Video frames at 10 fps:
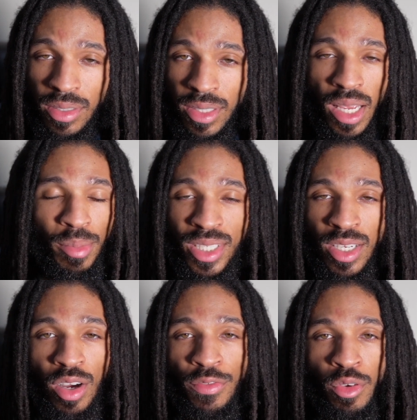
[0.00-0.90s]
Sebi
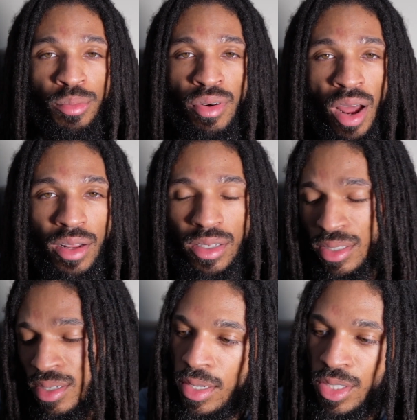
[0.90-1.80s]
Cell Food
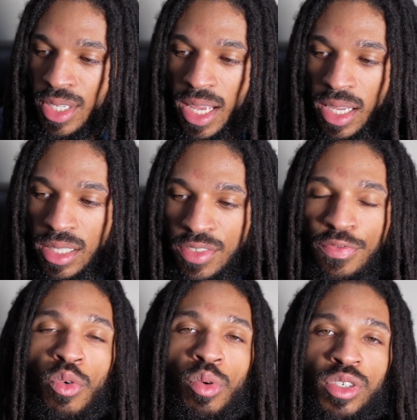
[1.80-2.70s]
products. They're saying it's
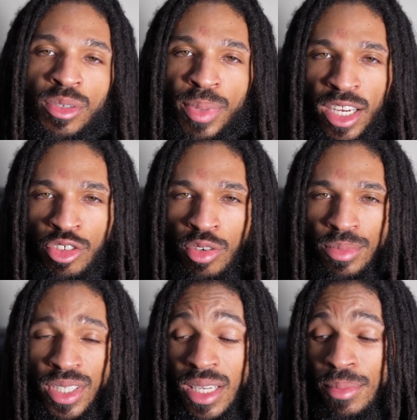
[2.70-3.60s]
full
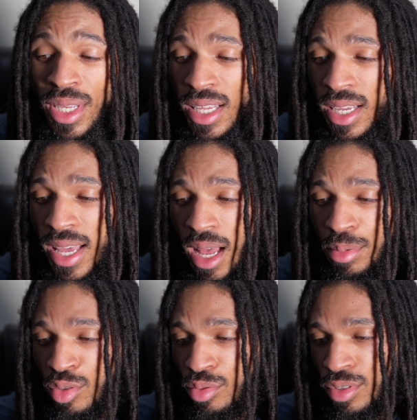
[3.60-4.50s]
spectrum CBD
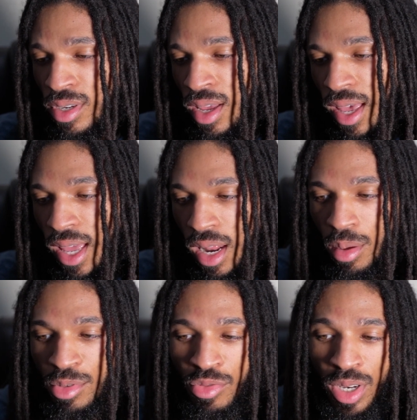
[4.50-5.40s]
capsules. It
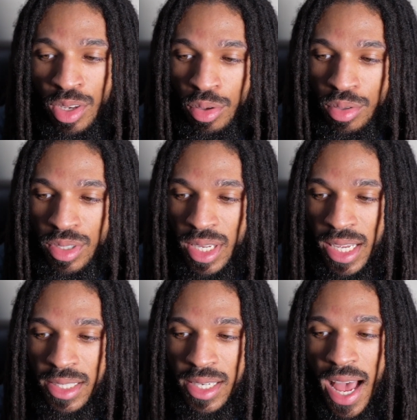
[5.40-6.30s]
helps reduce
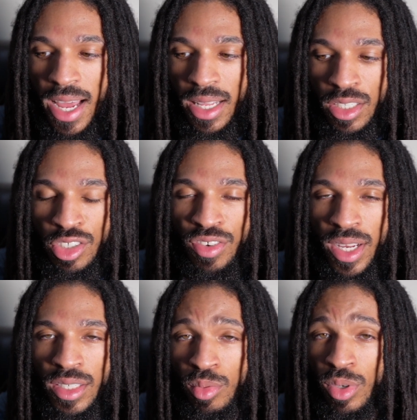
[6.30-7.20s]
anxiety and
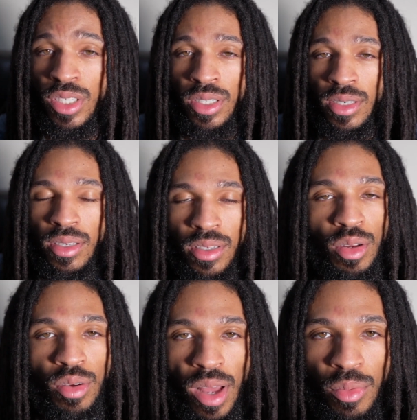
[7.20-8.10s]
stress, which, you
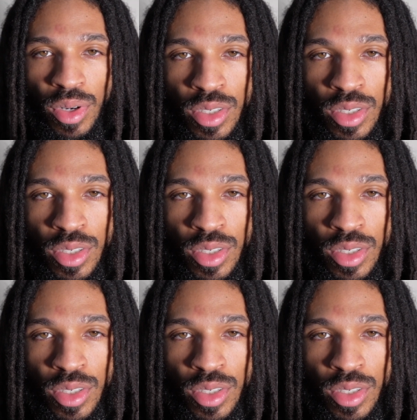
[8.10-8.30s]
know, I would